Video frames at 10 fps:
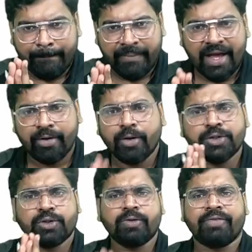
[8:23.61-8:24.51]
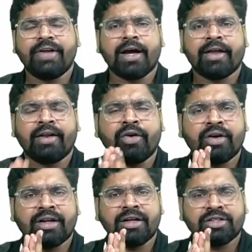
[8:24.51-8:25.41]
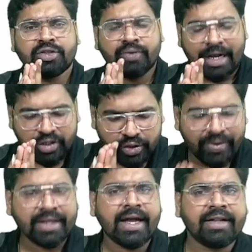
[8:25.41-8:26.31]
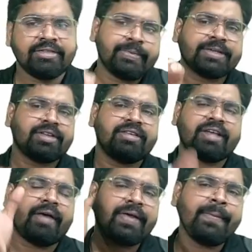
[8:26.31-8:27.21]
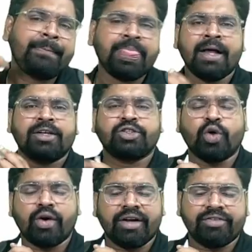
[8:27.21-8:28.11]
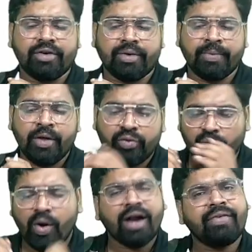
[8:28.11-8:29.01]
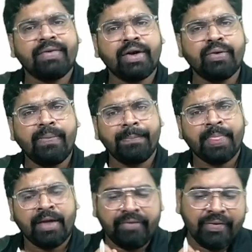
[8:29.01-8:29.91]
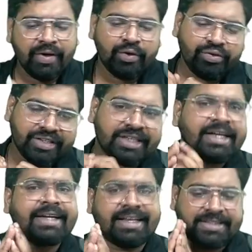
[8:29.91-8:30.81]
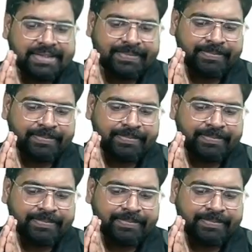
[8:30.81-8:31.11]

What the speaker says: We are not sure. We are cannot assure that this person is having a Sjogren syndrome. So what we will do? We will do certain test.